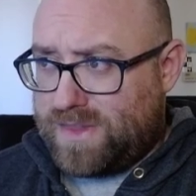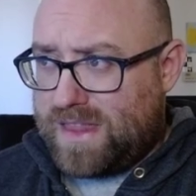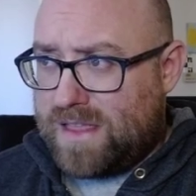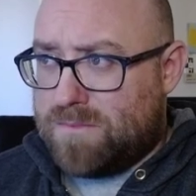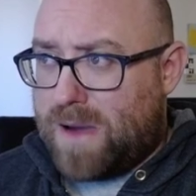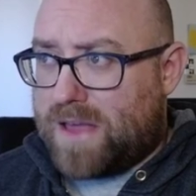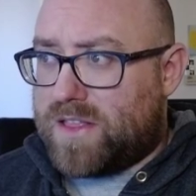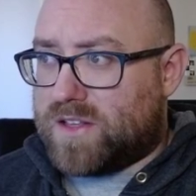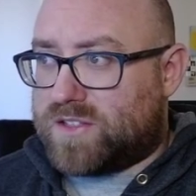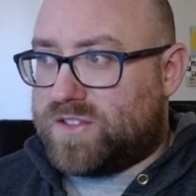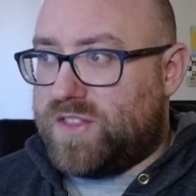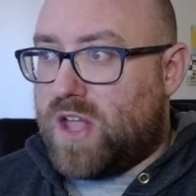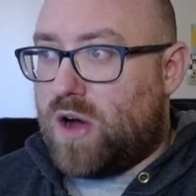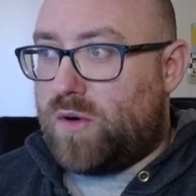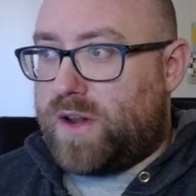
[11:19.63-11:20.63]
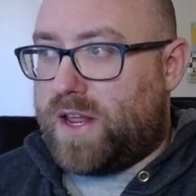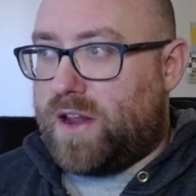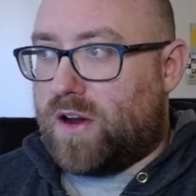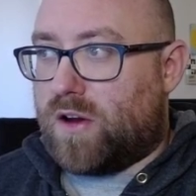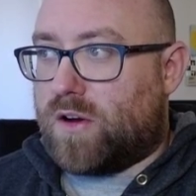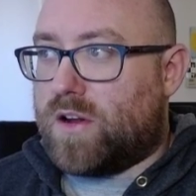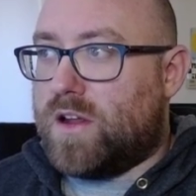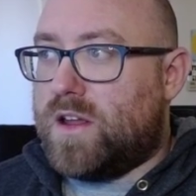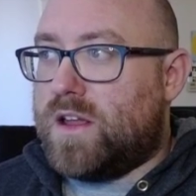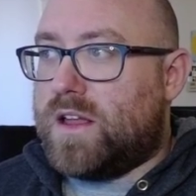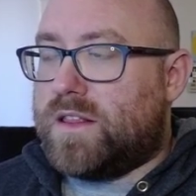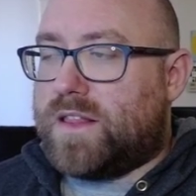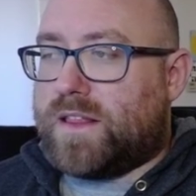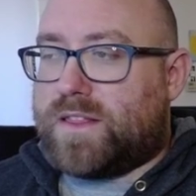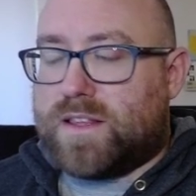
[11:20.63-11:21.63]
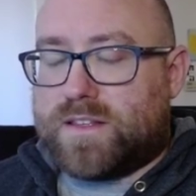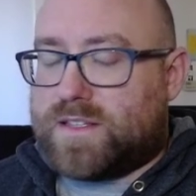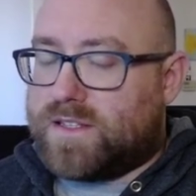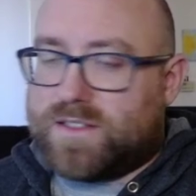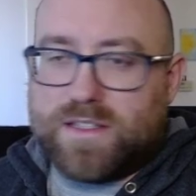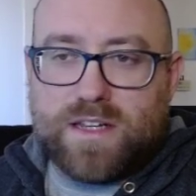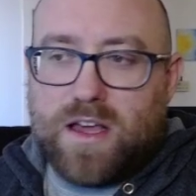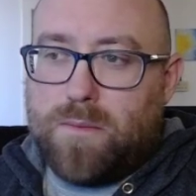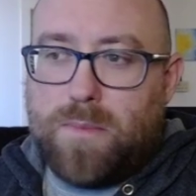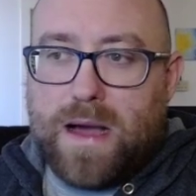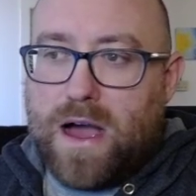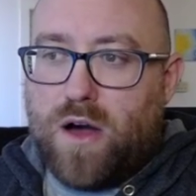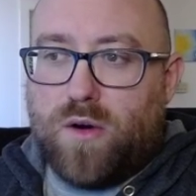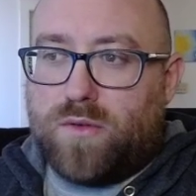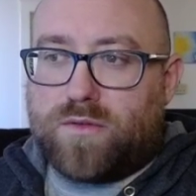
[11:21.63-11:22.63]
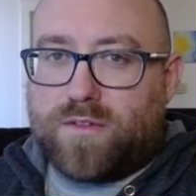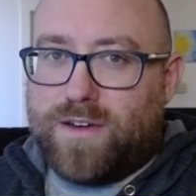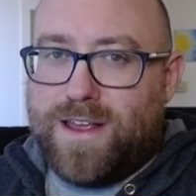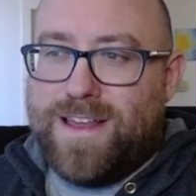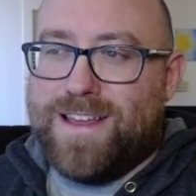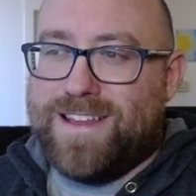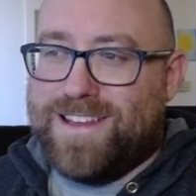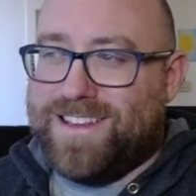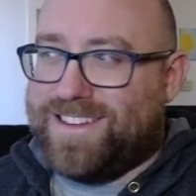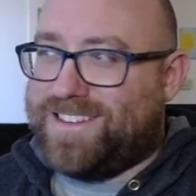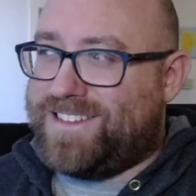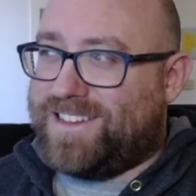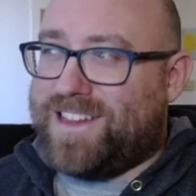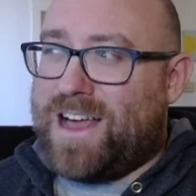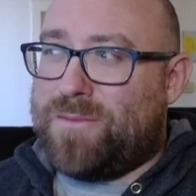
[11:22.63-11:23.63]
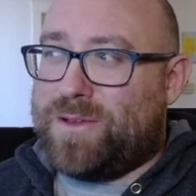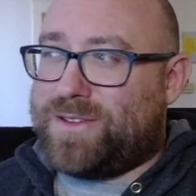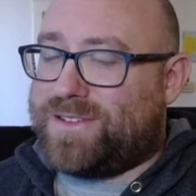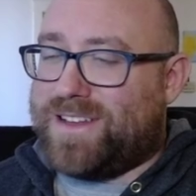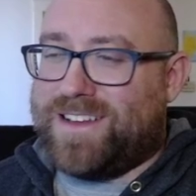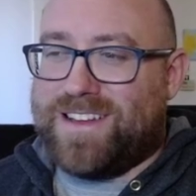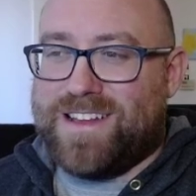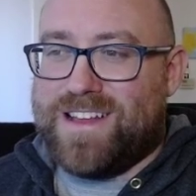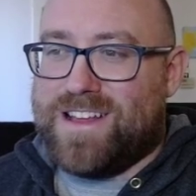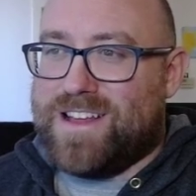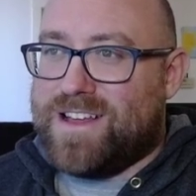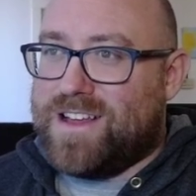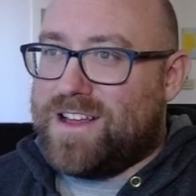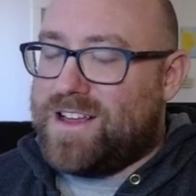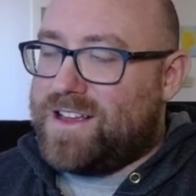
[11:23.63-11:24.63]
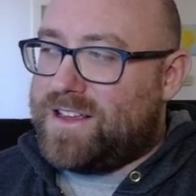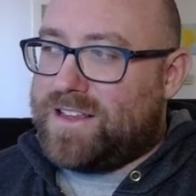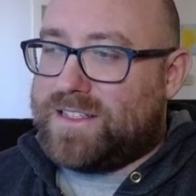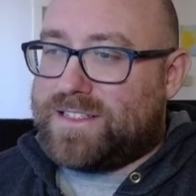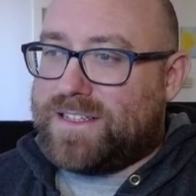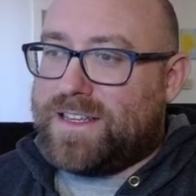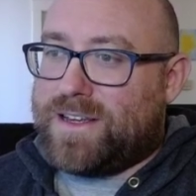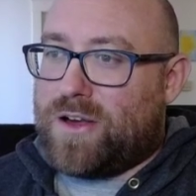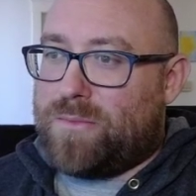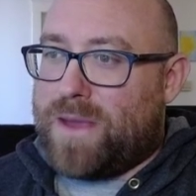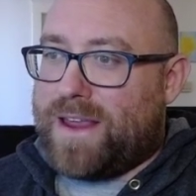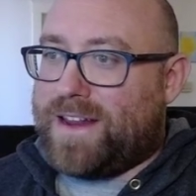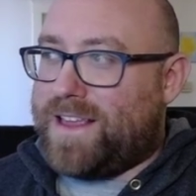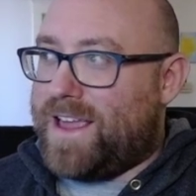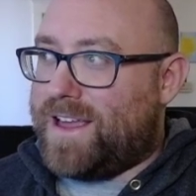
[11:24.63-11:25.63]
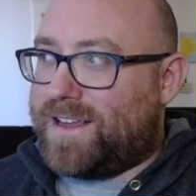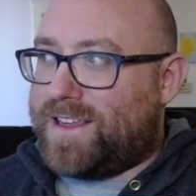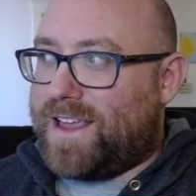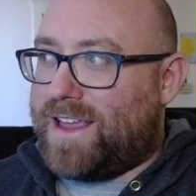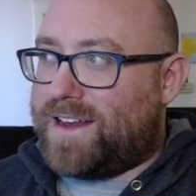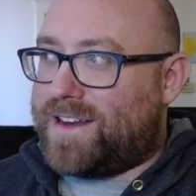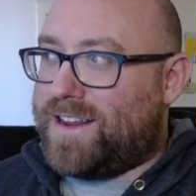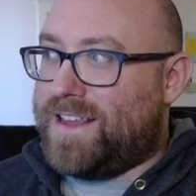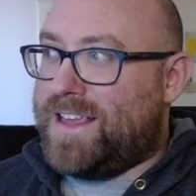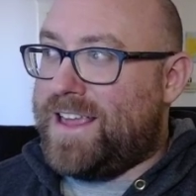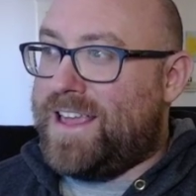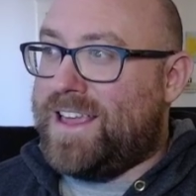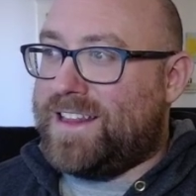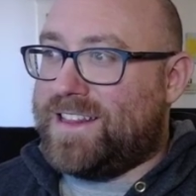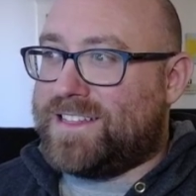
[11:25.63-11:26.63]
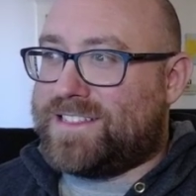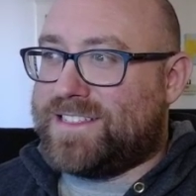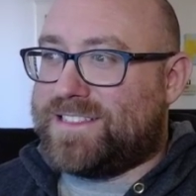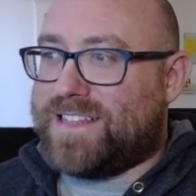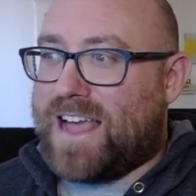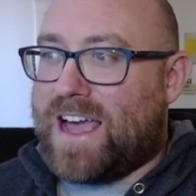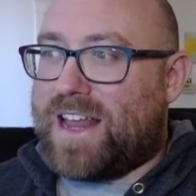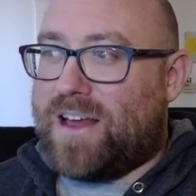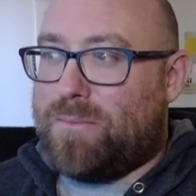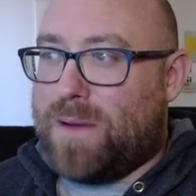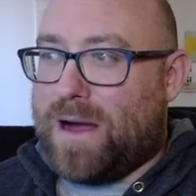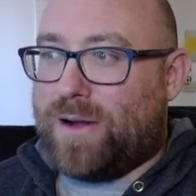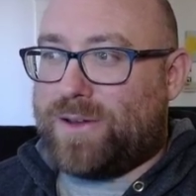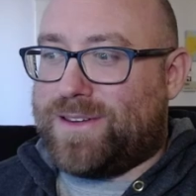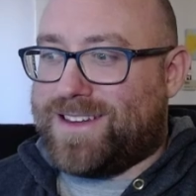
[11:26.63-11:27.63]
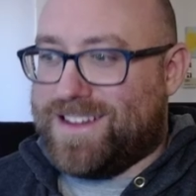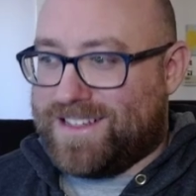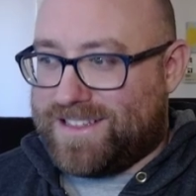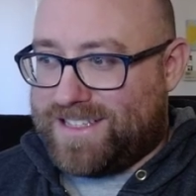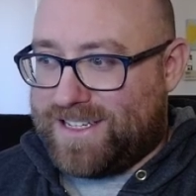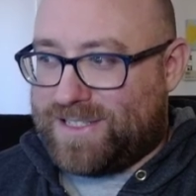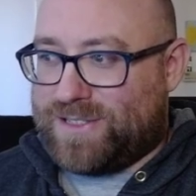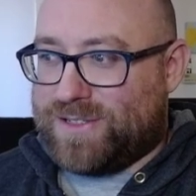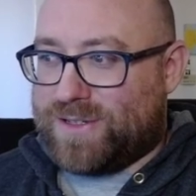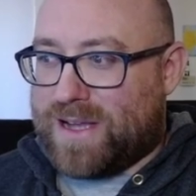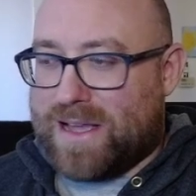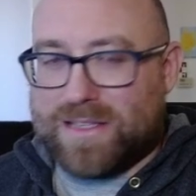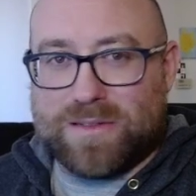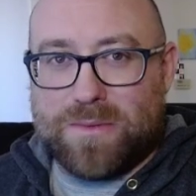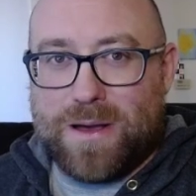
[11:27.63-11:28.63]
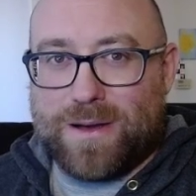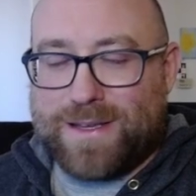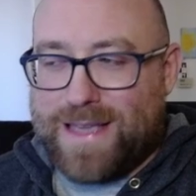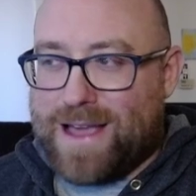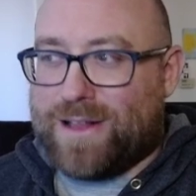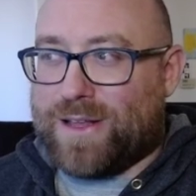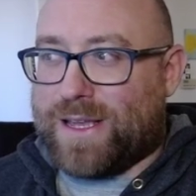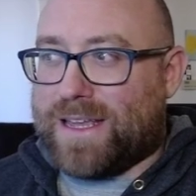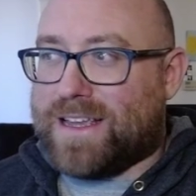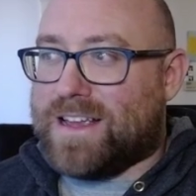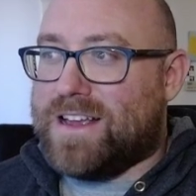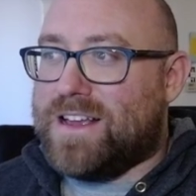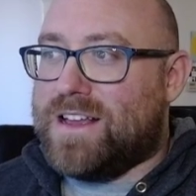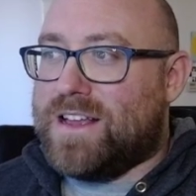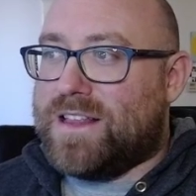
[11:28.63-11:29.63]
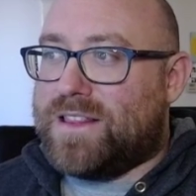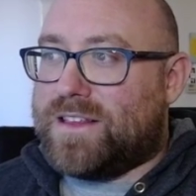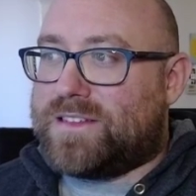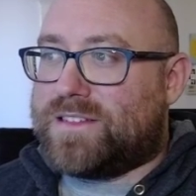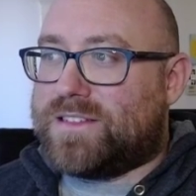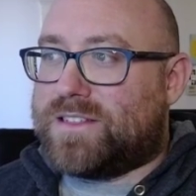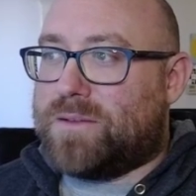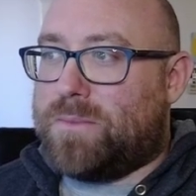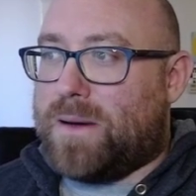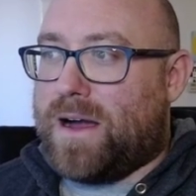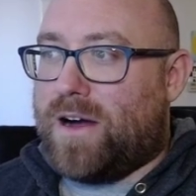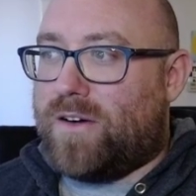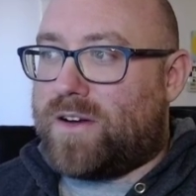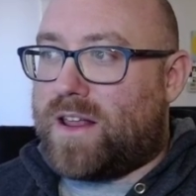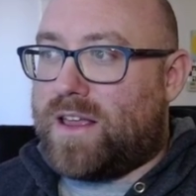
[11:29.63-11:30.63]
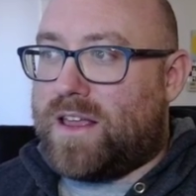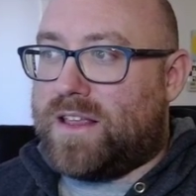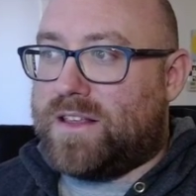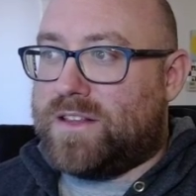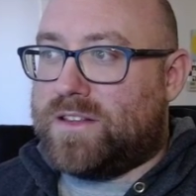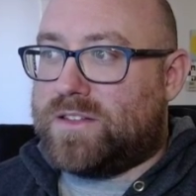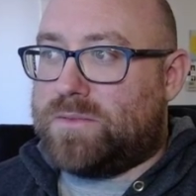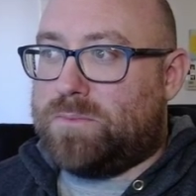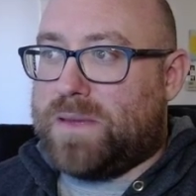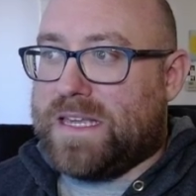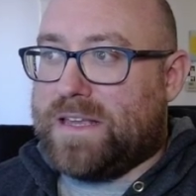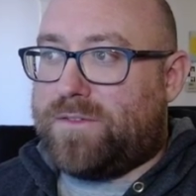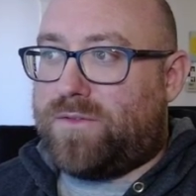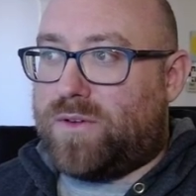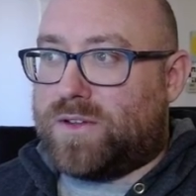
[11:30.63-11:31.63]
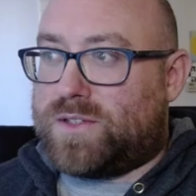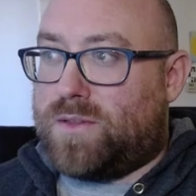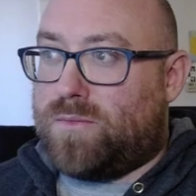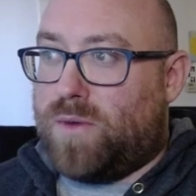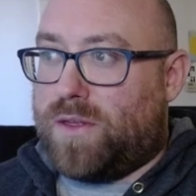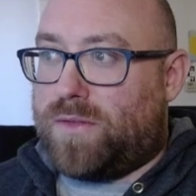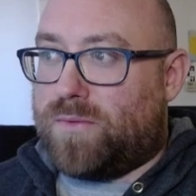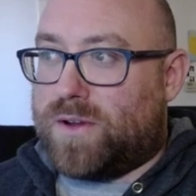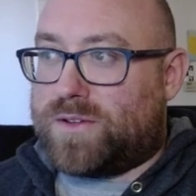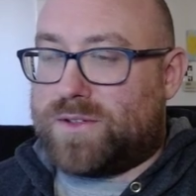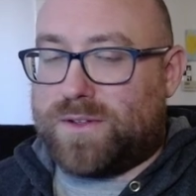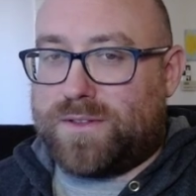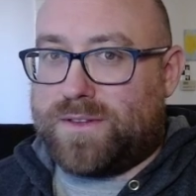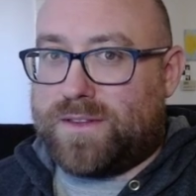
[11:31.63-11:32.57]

by this note here that this isn't about Taleb he's an egomaniac, and this is not about teaching you guys about Kelly. This is about his beef with Richard